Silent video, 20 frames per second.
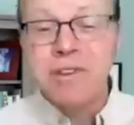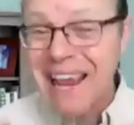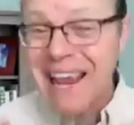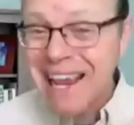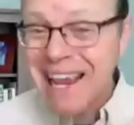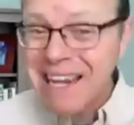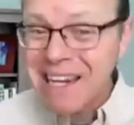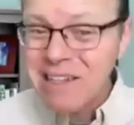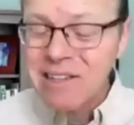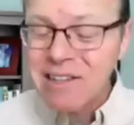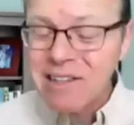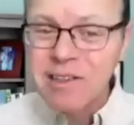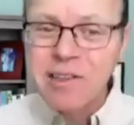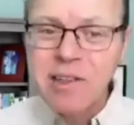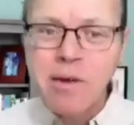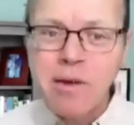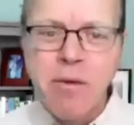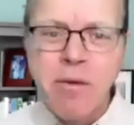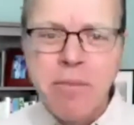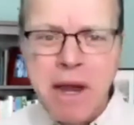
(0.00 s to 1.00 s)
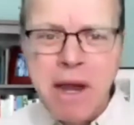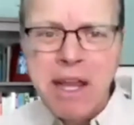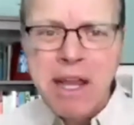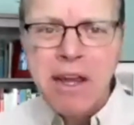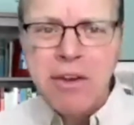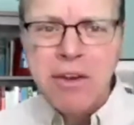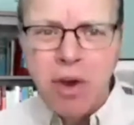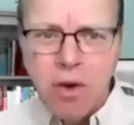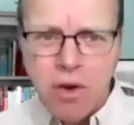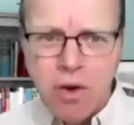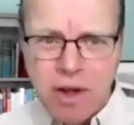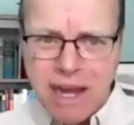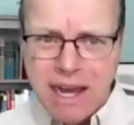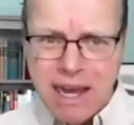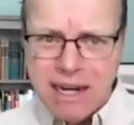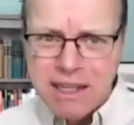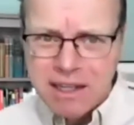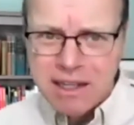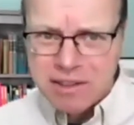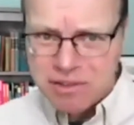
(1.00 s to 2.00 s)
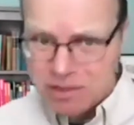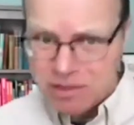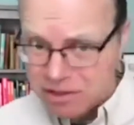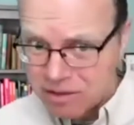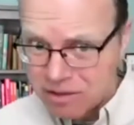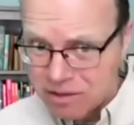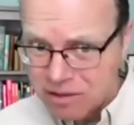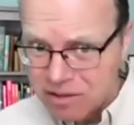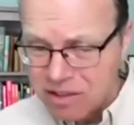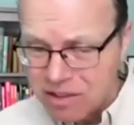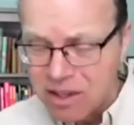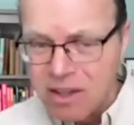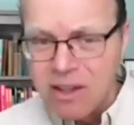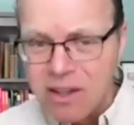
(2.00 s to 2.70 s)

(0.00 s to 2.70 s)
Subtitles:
and to some of my adult audiences